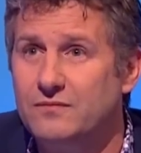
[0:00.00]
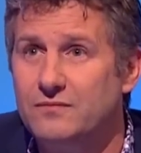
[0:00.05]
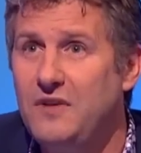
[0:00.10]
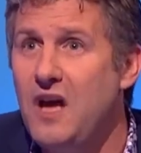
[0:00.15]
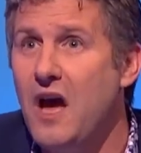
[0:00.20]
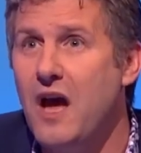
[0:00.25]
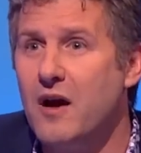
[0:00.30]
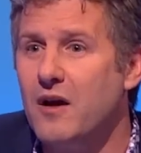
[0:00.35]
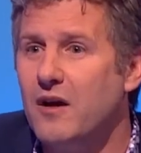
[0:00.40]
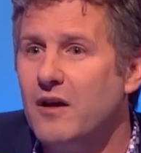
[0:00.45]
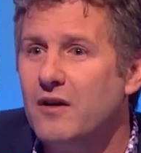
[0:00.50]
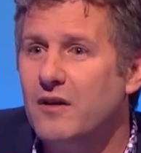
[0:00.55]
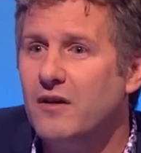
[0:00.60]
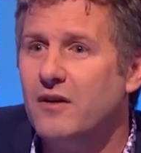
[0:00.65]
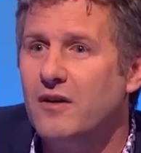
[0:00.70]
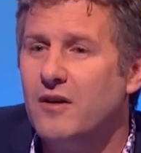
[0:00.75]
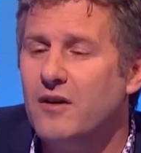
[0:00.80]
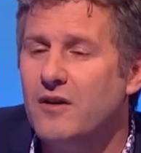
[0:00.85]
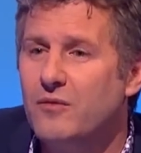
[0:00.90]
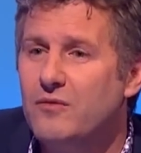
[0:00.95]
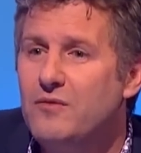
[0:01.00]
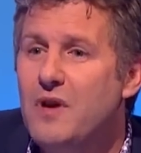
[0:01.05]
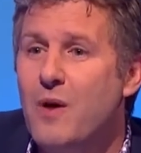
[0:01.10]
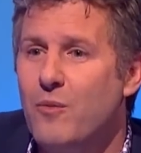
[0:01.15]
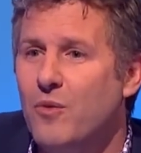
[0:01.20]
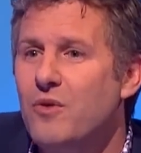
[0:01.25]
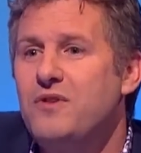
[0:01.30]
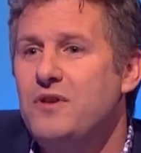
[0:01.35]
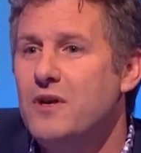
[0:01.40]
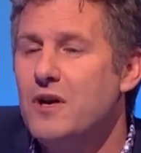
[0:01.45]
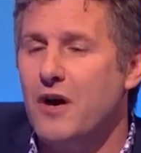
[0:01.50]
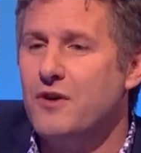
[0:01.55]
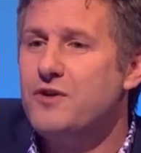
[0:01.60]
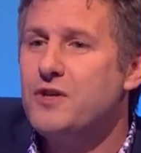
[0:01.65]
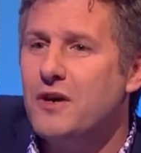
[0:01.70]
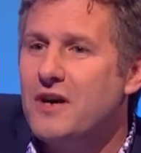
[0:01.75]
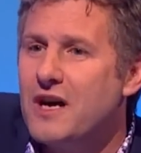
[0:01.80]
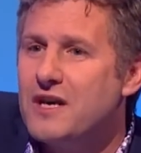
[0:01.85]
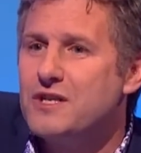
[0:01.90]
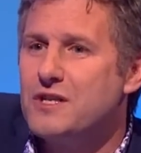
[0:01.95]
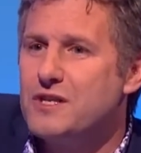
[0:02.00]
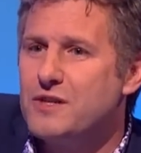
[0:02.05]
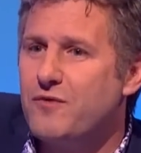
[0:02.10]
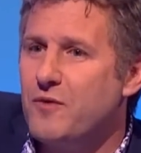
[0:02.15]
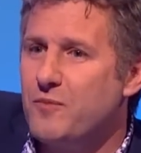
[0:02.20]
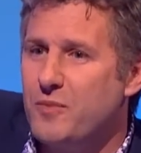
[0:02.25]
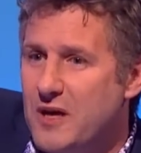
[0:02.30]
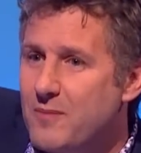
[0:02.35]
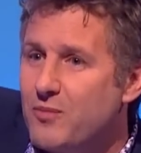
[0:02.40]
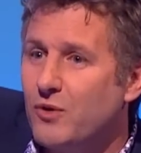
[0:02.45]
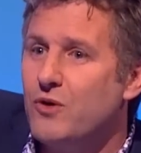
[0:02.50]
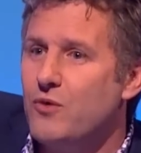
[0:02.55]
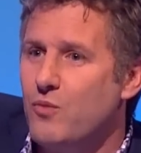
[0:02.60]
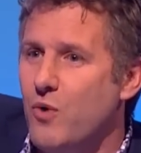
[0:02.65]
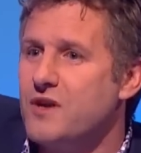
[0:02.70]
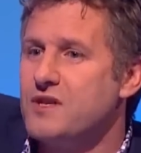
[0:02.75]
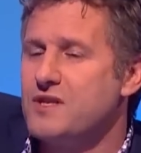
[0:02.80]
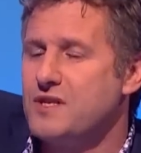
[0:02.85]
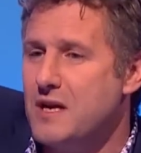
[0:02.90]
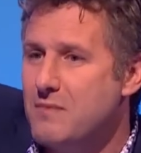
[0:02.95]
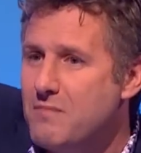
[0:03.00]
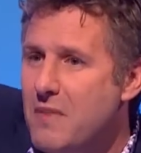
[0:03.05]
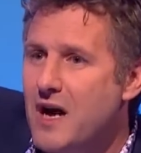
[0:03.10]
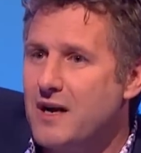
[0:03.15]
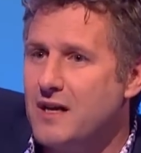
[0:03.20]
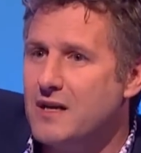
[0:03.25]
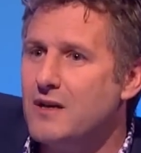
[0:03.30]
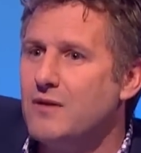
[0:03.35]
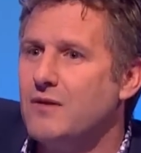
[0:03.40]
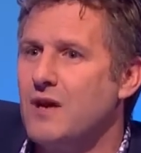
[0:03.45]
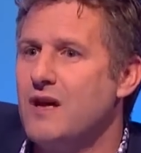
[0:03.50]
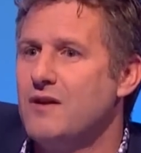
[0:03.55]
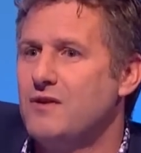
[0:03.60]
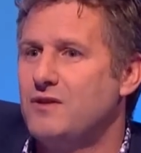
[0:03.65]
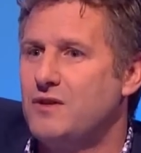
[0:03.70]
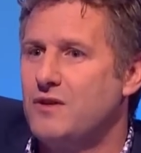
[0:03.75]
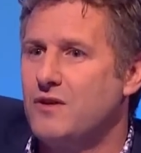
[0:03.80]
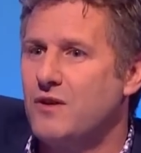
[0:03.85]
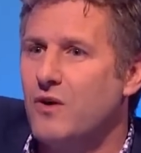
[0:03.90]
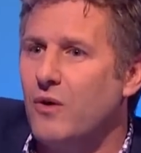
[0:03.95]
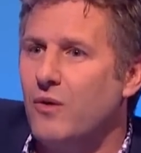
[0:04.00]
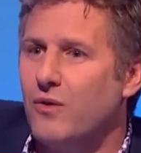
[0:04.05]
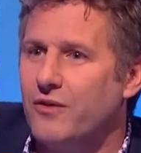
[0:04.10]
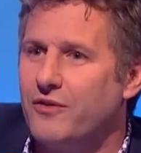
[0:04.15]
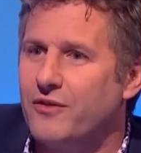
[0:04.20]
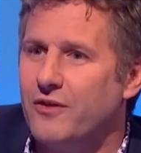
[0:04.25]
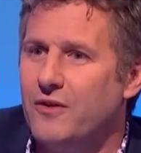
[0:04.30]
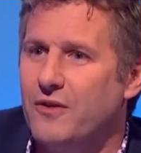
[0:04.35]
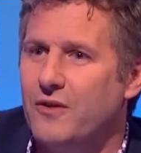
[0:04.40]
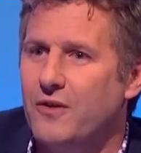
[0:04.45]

Yeah. Yeah, well, you know, donations from people who want to send money and to the cause.